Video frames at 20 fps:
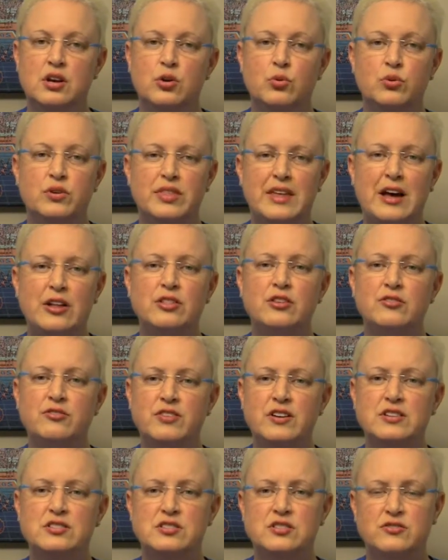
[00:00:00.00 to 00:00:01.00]
Without the
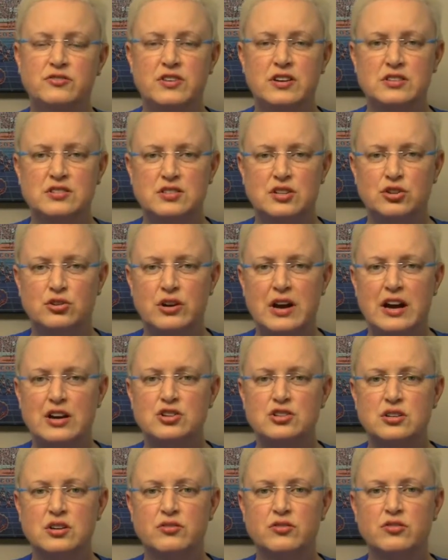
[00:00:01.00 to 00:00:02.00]
face-to-face
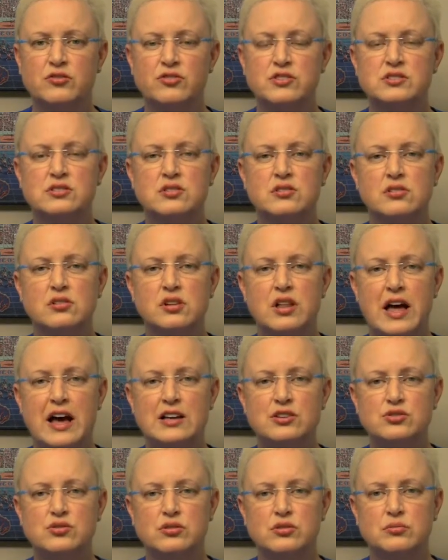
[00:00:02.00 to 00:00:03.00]
interaction of a physical
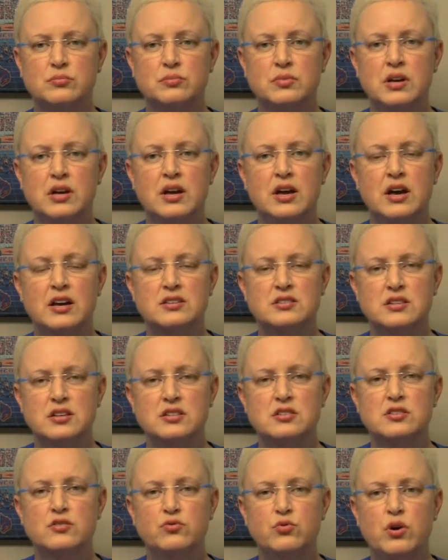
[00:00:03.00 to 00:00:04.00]
classroom, a
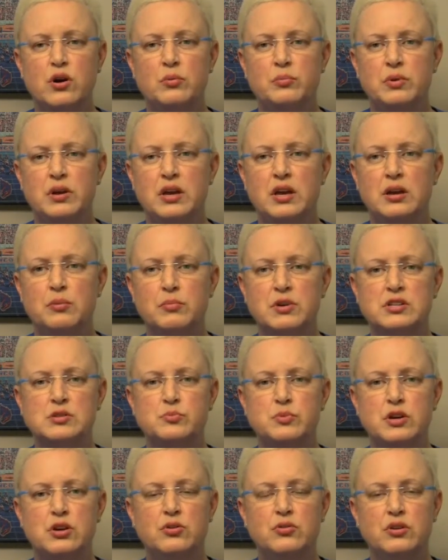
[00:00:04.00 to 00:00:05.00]
sense of well-being
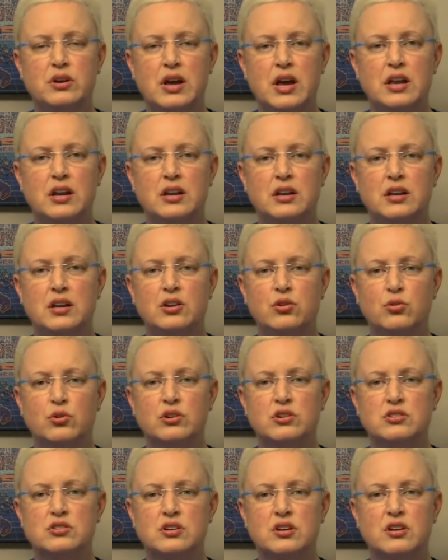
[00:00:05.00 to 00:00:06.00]
must be created in
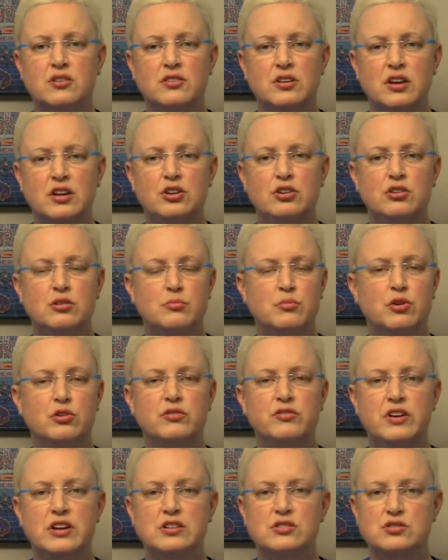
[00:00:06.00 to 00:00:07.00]
order to continue to
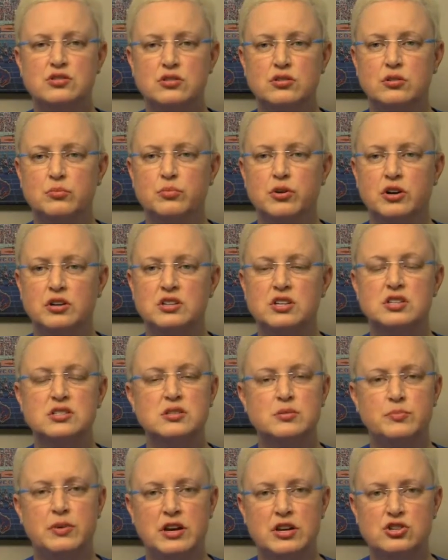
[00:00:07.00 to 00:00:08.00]
motivate student
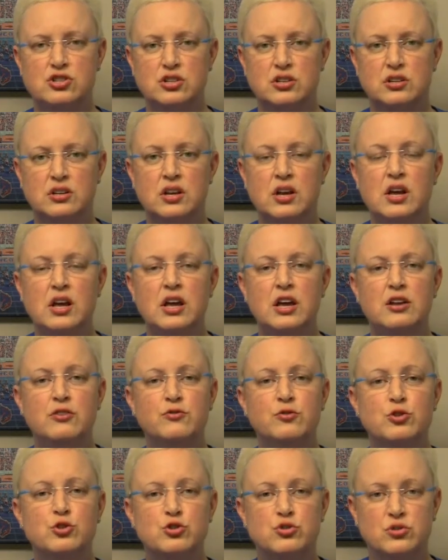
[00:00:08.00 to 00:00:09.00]
participation in
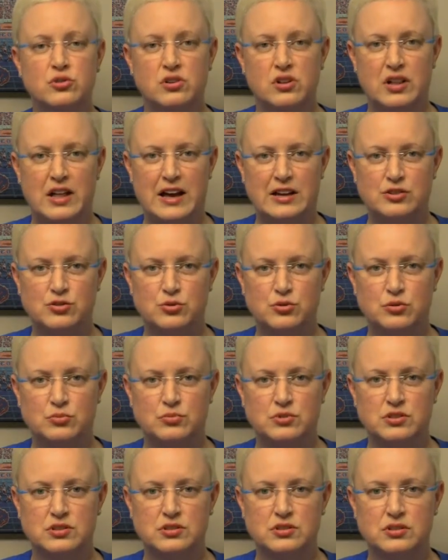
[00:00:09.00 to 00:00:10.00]
virtual
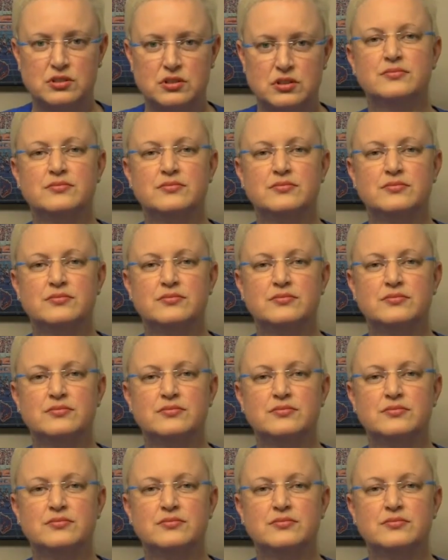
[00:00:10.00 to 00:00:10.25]
classrooms.